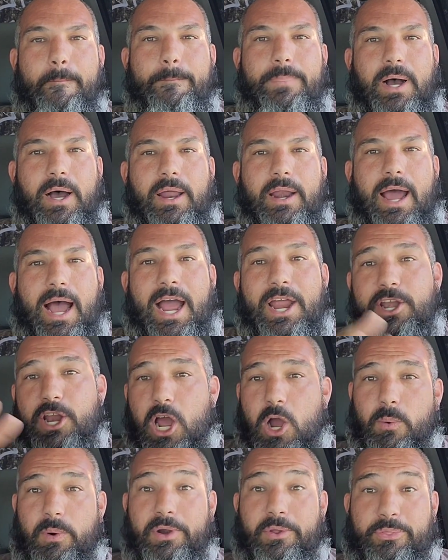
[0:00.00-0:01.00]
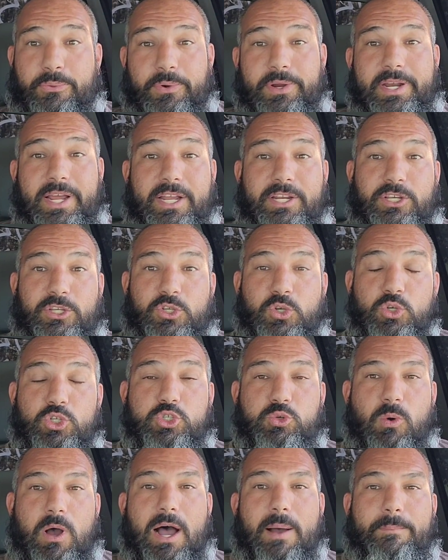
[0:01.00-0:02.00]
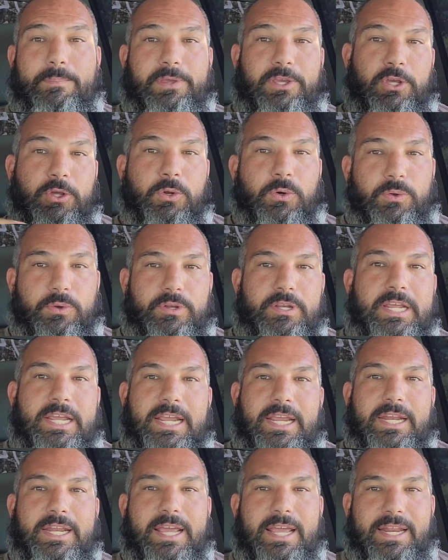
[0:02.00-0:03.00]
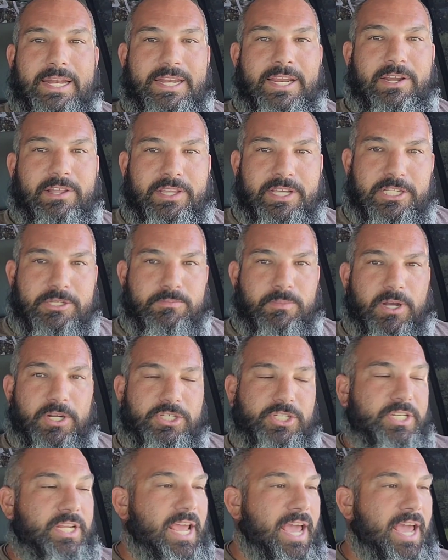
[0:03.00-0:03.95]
But I know in the 392 swap, you don't need nearly as much.